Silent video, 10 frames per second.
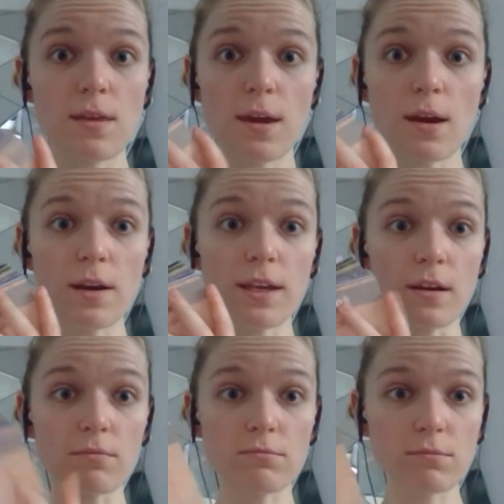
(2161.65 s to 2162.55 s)
They are
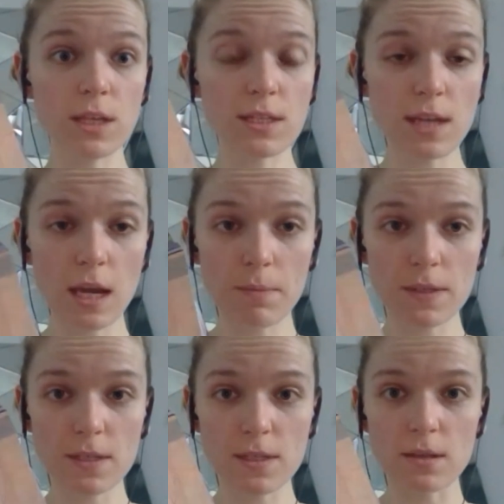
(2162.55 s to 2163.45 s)
here. It's the
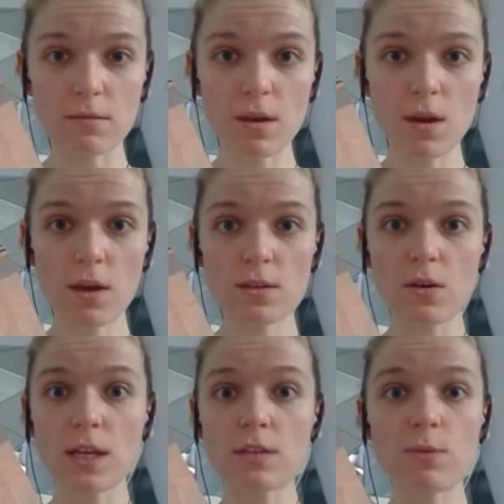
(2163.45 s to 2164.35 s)
IPCC.
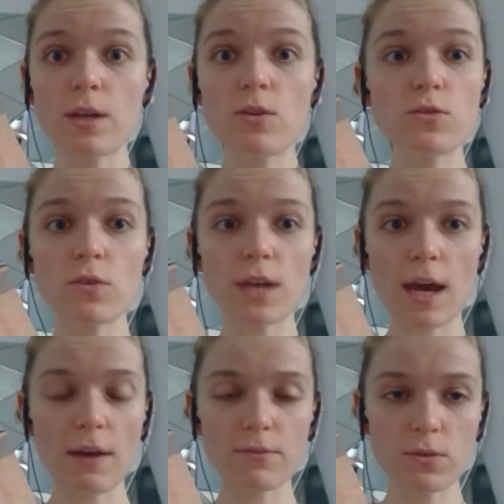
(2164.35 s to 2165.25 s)
So that's why you don't
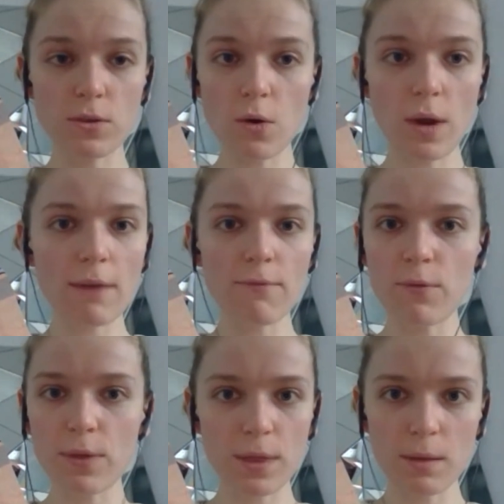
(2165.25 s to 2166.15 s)
have to know
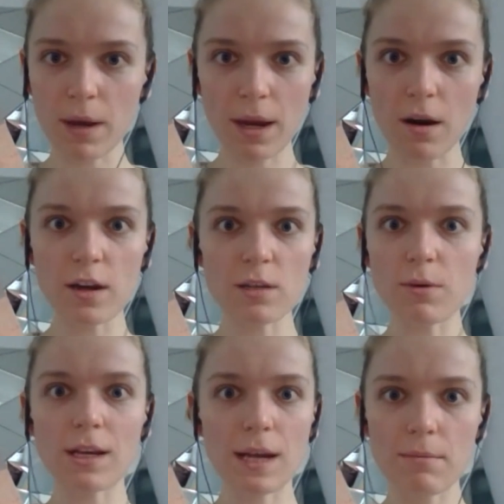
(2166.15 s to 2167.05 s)
everything by heart
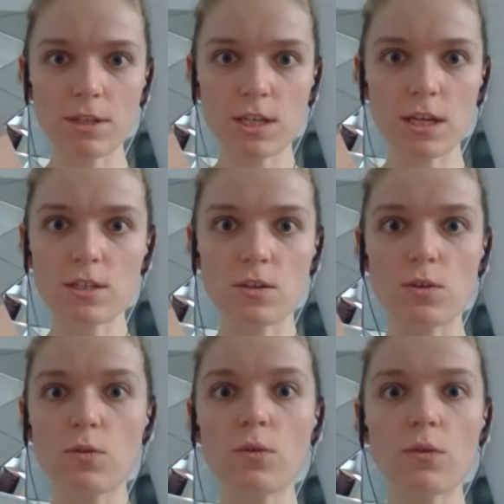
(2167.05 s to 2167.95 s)
about climate change.
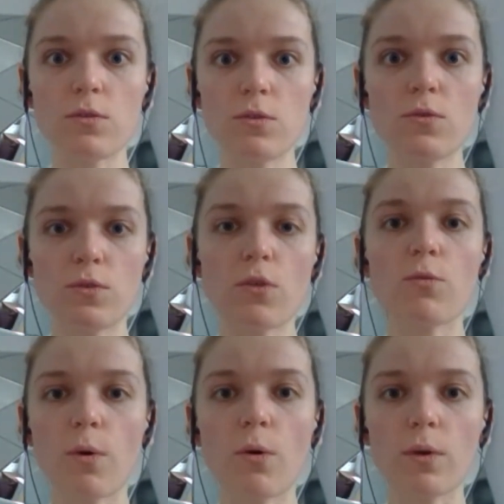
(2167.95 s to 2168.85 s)
Your
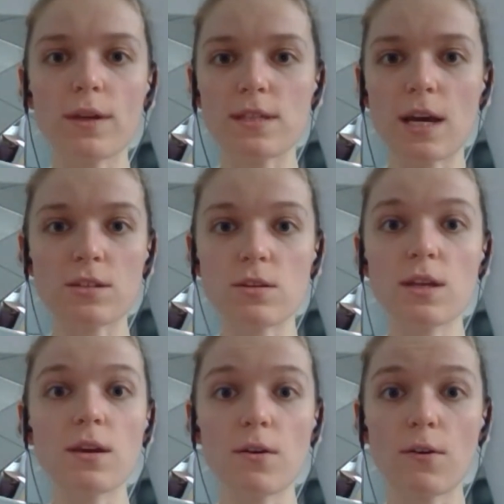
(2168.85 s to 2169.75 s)
role is
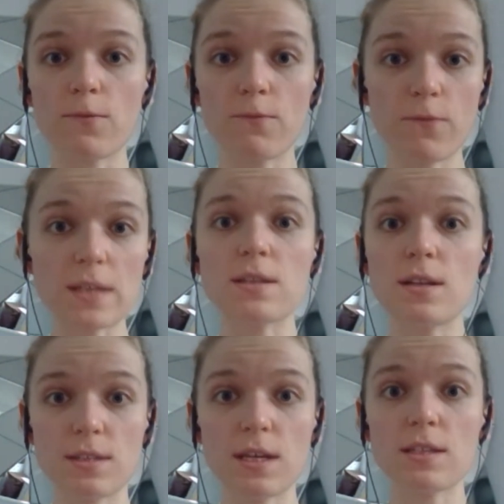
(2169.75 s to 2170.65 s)
actually a
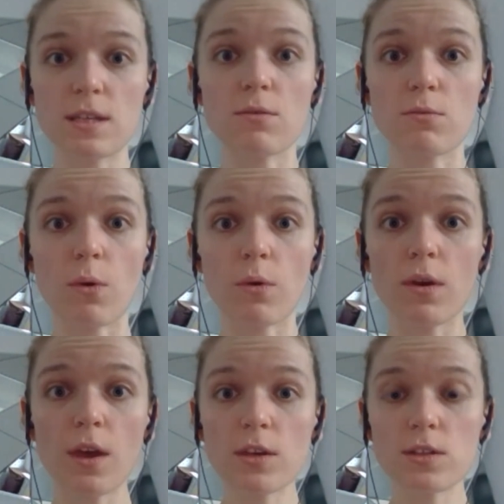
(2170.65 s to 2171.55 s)
facilitating role.